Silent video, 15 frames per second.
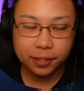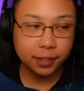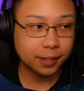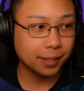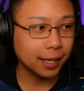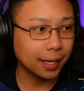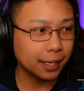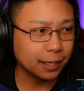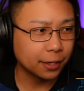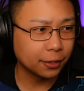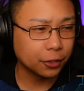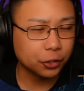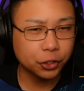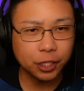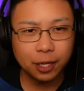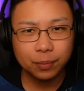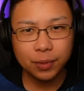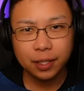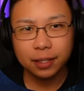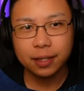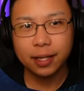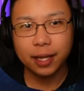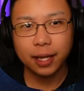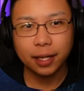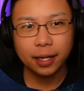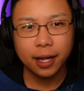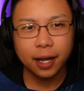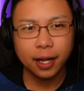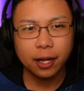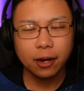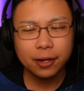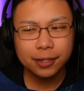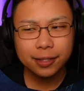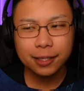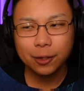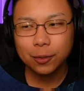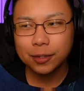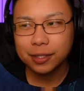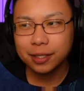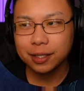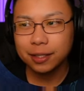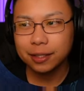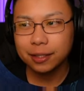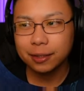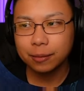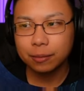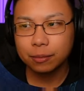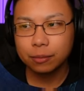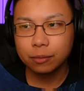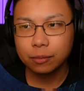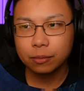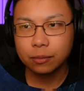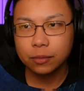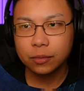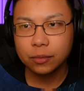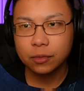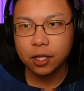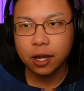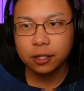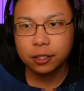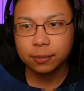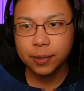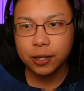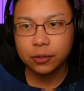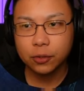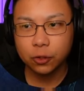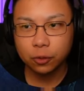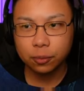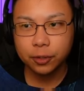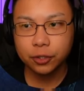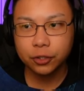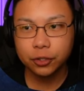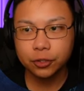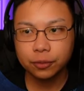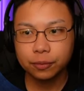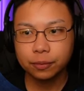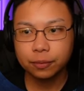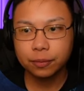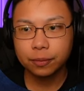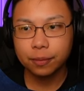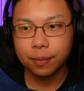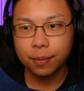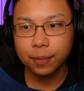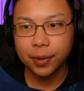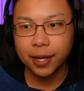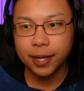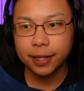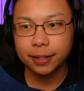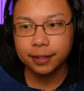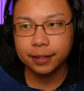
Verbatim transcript: is another champion that I honestly don't see talked about too much, but